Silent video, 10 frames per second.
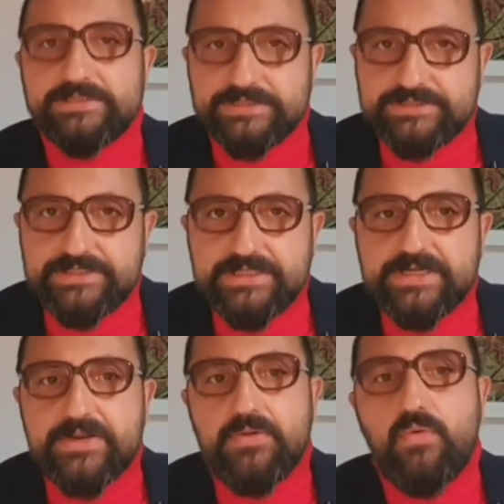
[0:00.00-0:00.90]
The
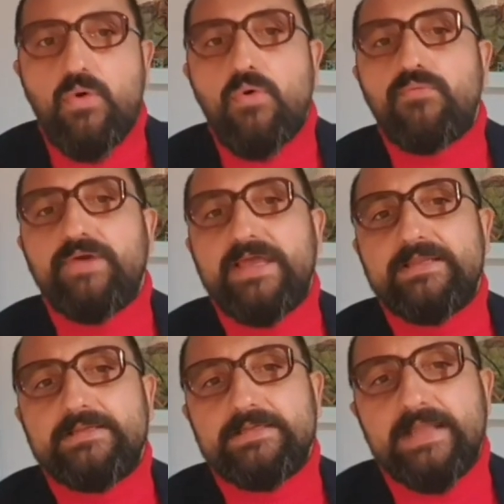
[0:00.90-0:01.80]
degree of
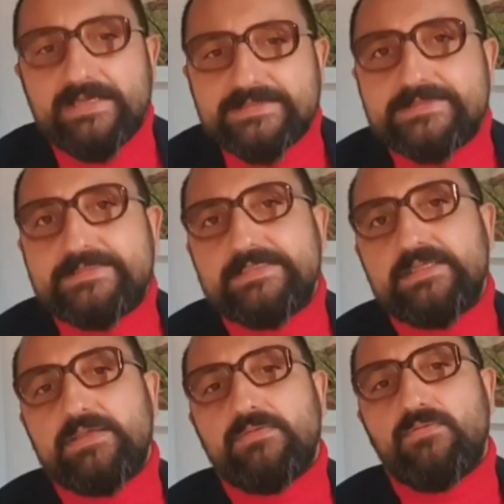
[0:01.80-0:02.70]

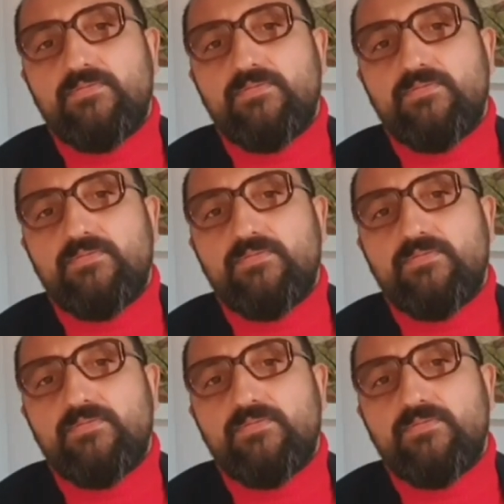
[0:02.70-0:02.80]
elasticity